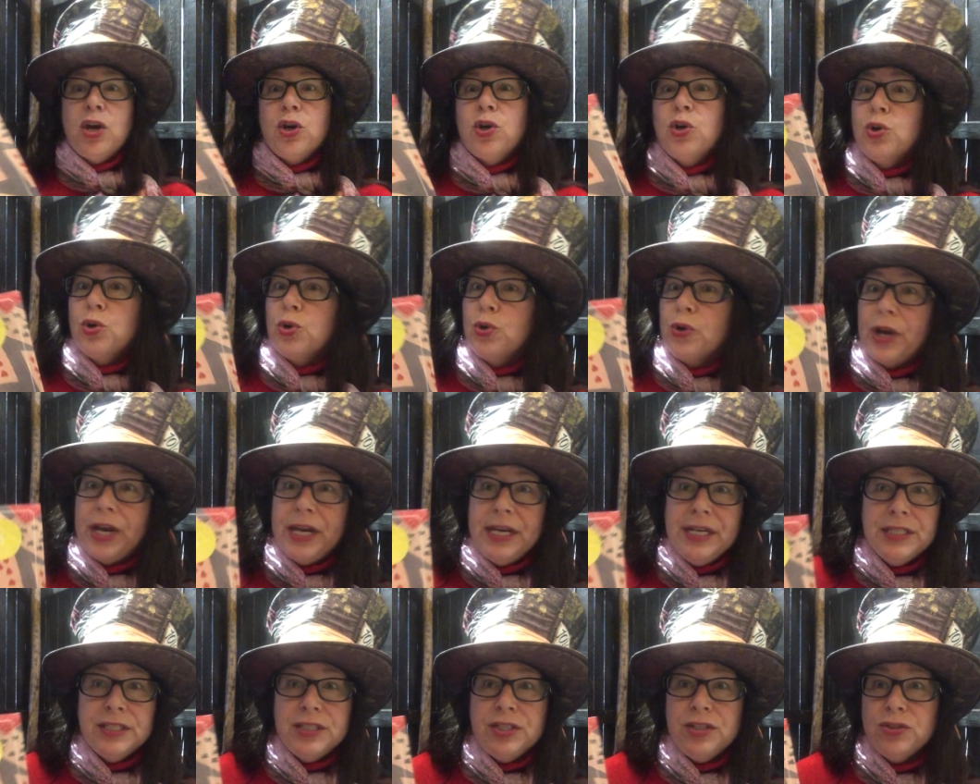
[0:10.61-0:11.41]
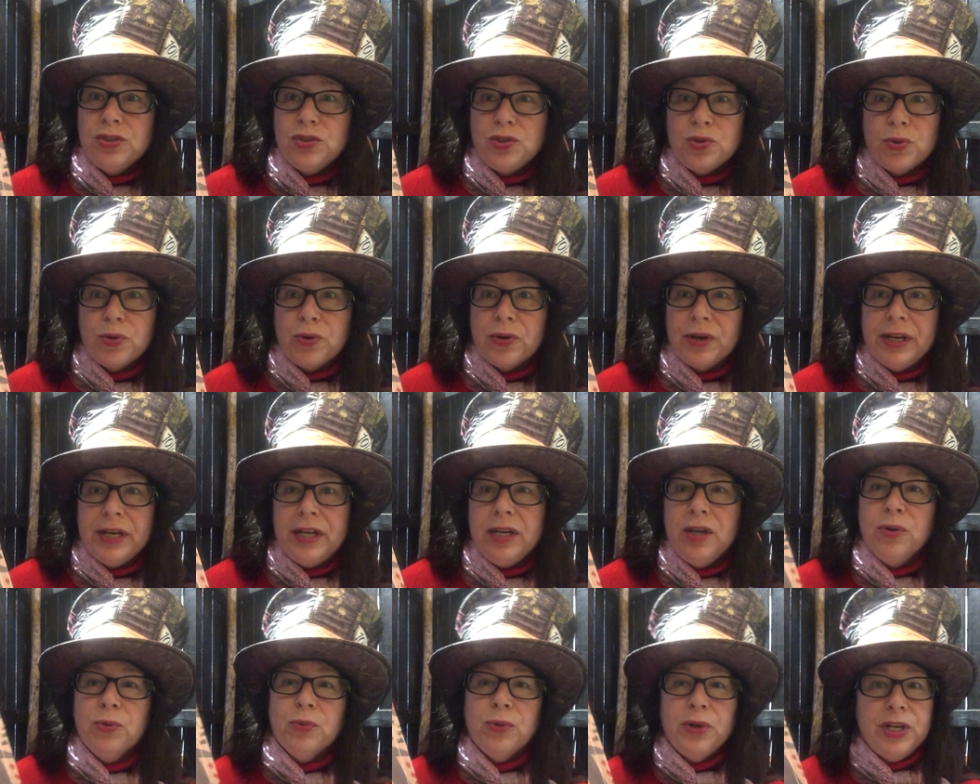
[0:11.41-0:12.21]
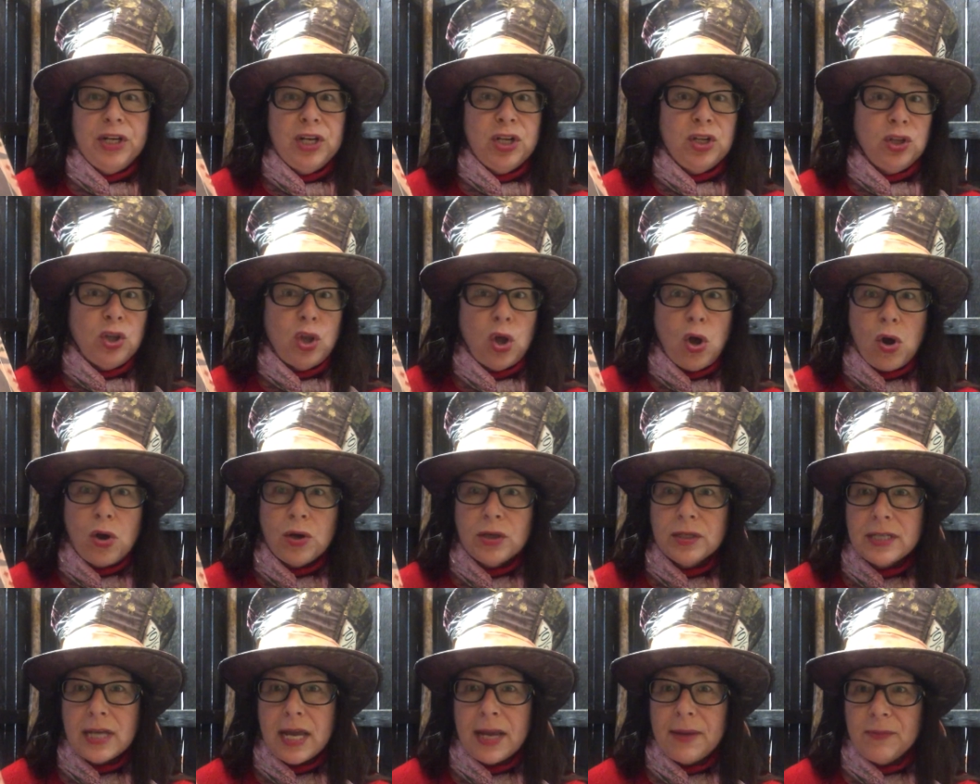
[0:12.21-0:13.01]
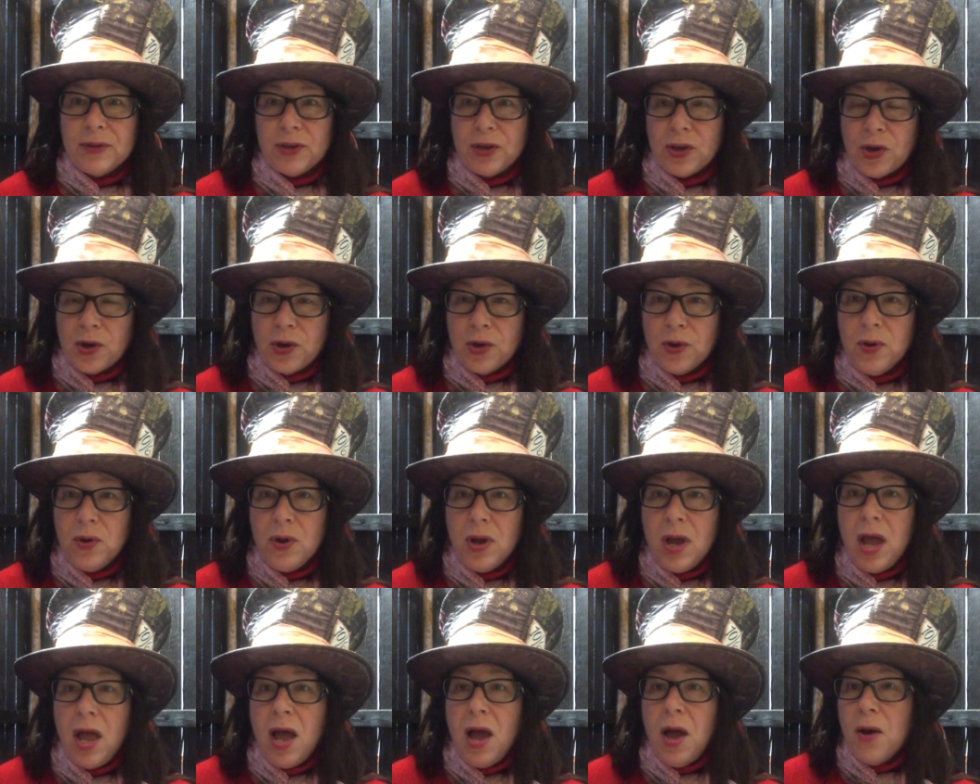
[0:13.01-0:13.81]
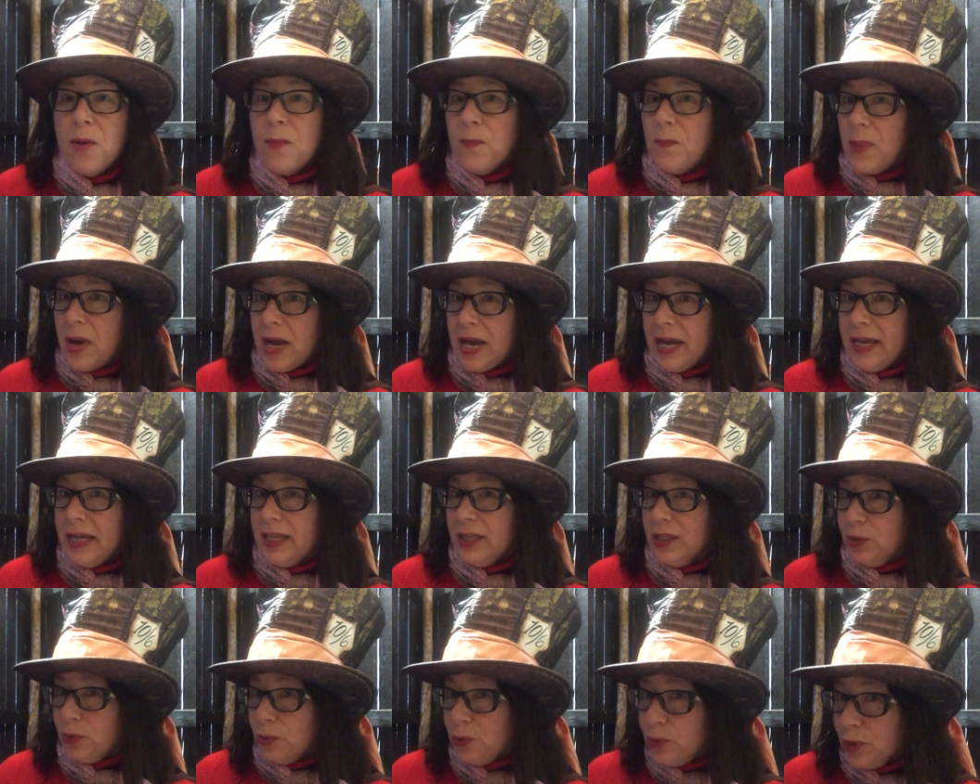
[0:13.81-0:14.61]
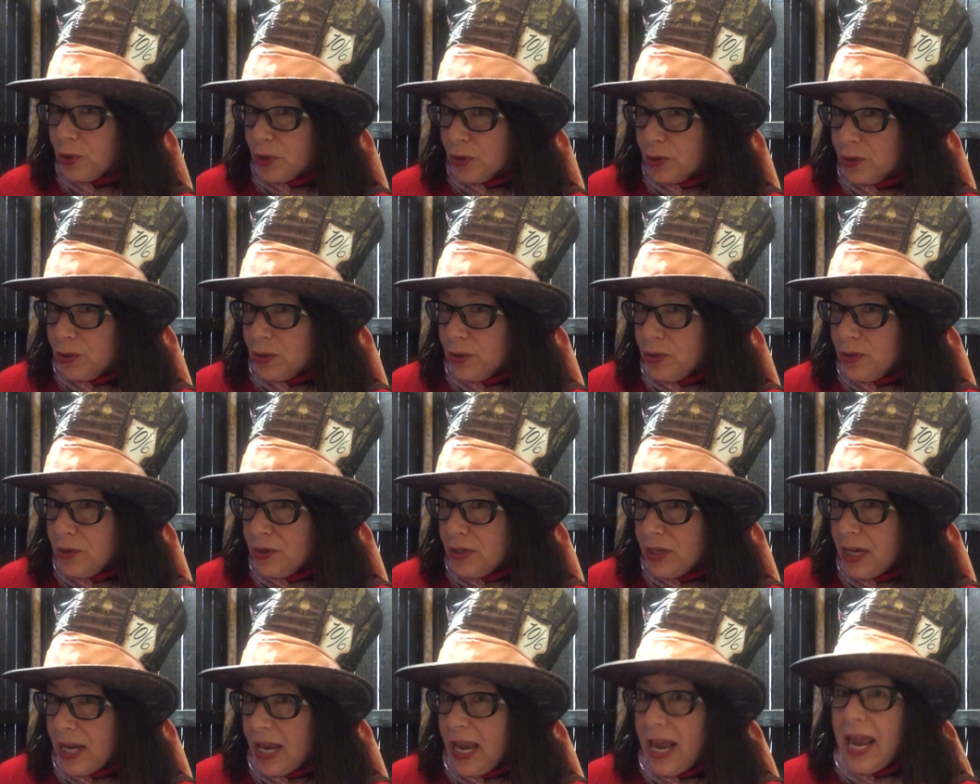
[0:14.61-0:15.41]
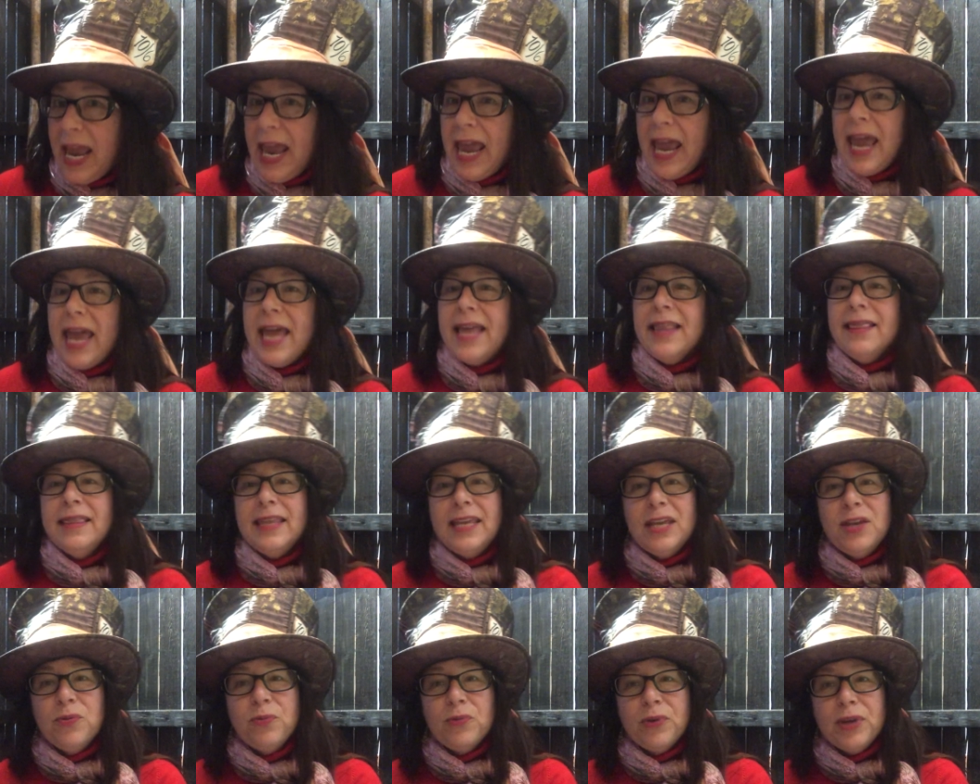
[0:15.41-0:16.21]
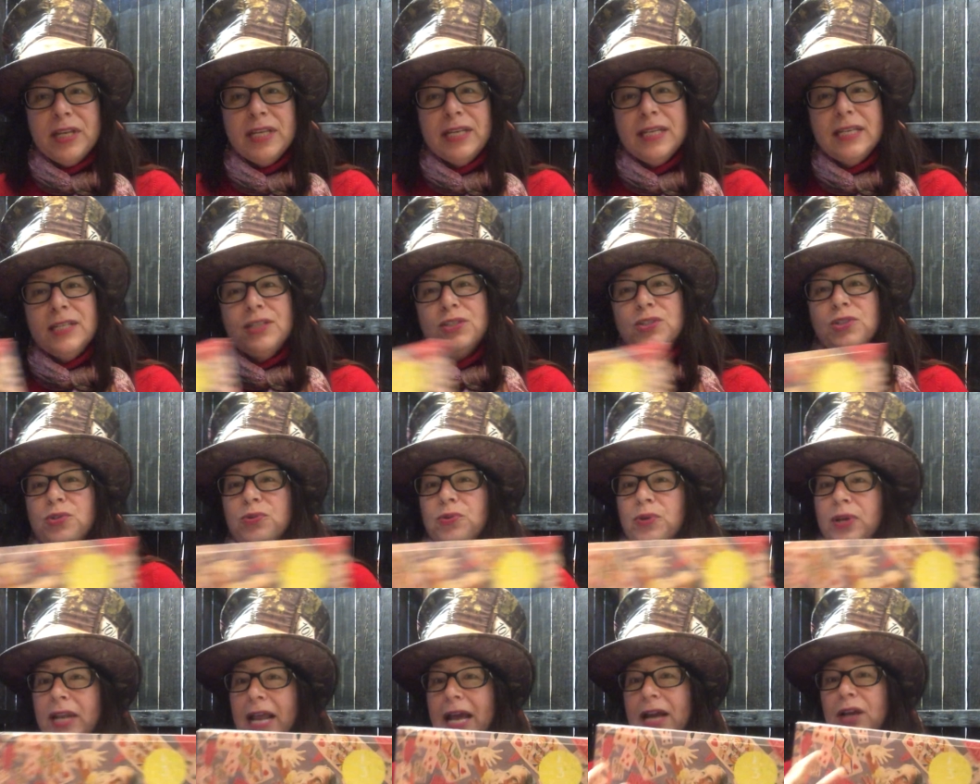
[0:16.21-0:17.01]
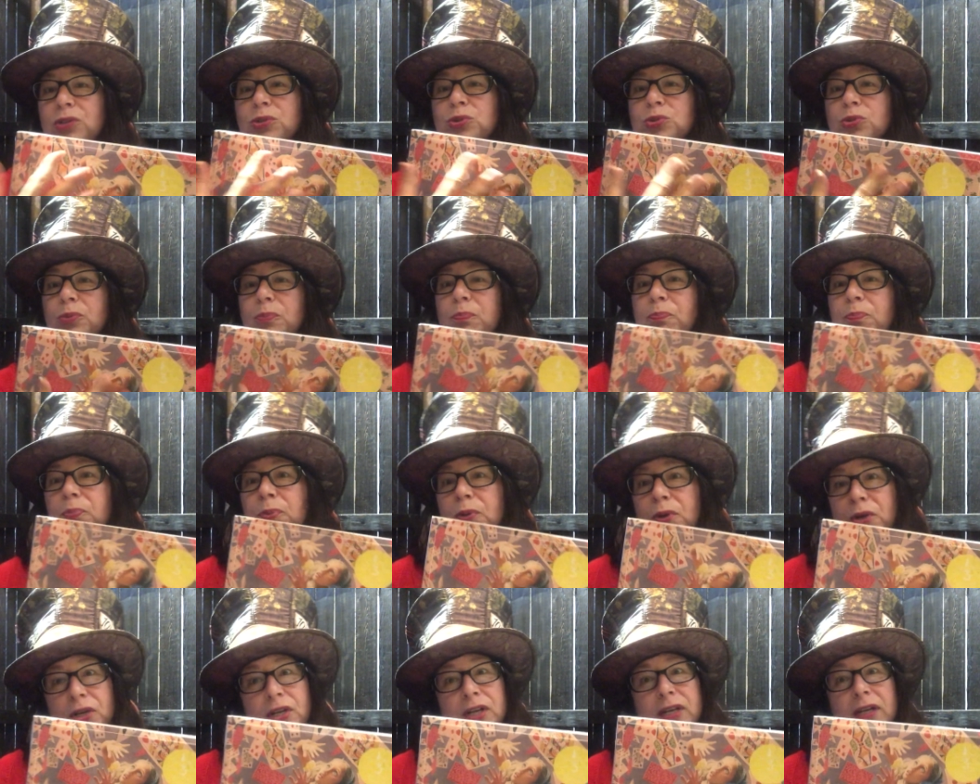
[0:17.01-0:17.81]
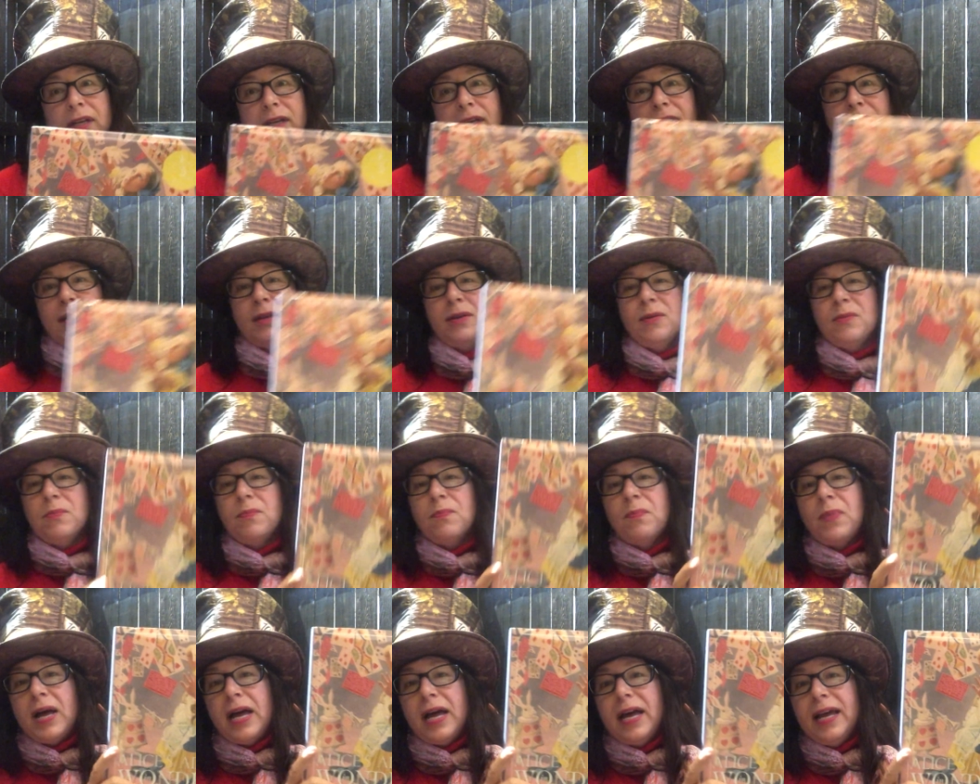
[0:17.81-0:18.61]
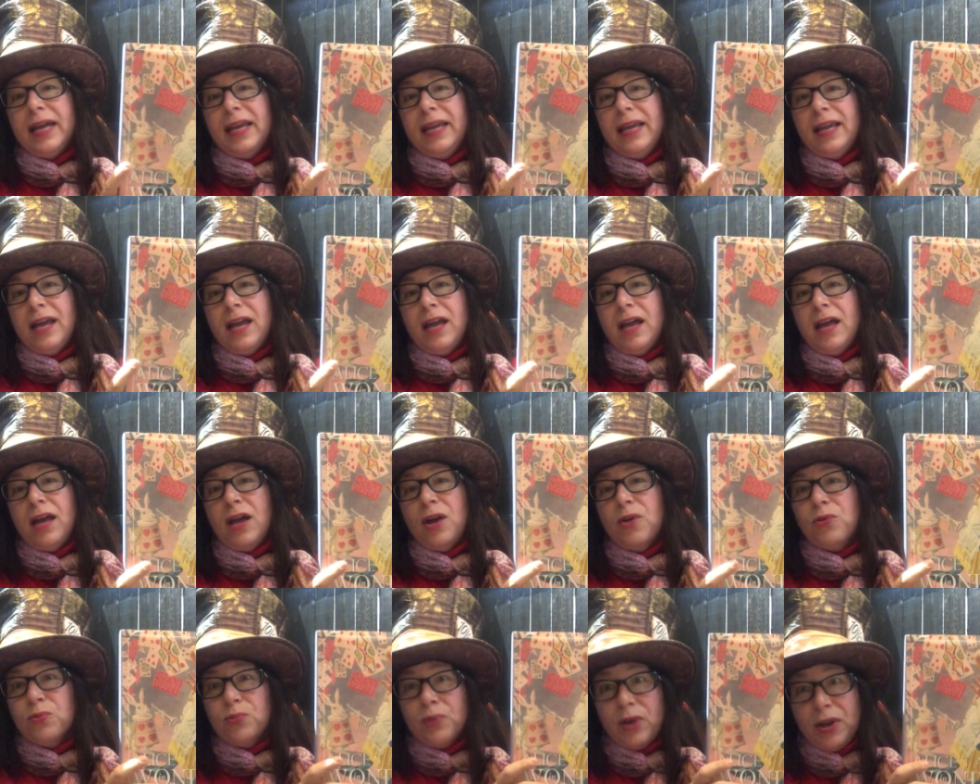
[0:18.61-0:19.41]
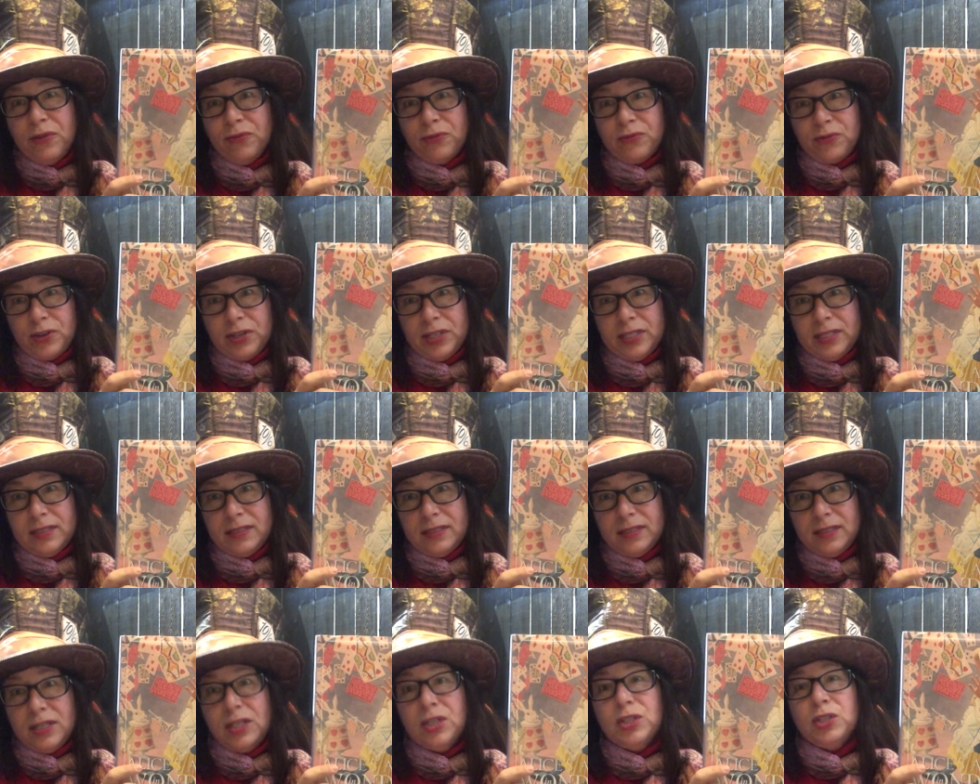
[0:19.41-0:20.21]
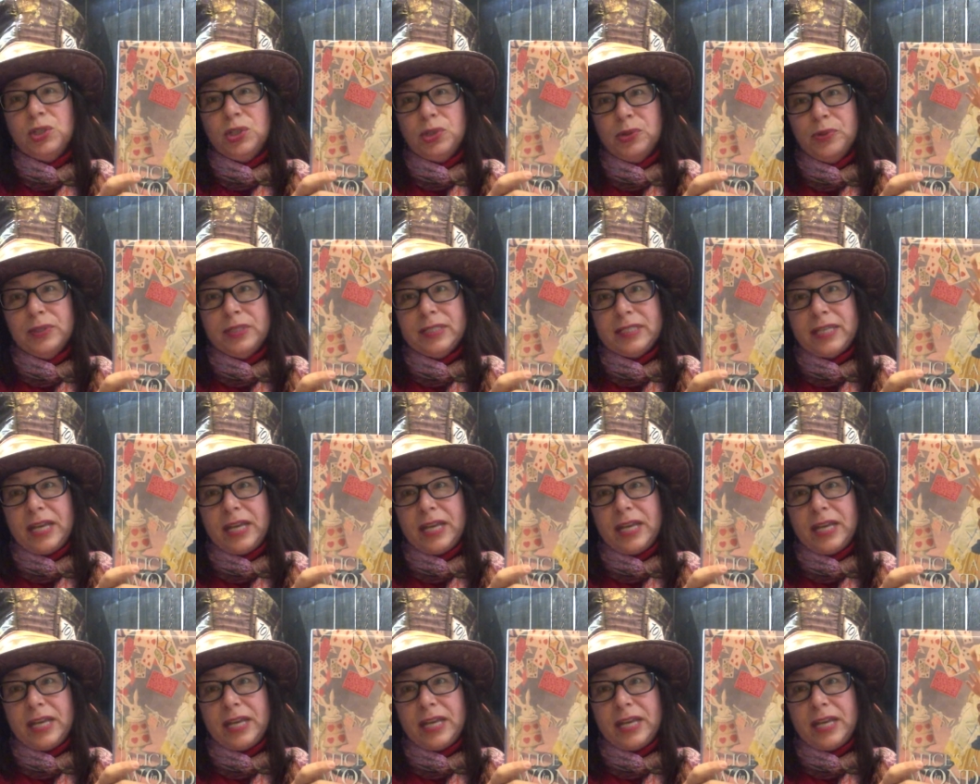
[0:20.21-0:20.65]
a crazy story written a long time ago by a little girl, and then written into an actual book by a Reverend Lewis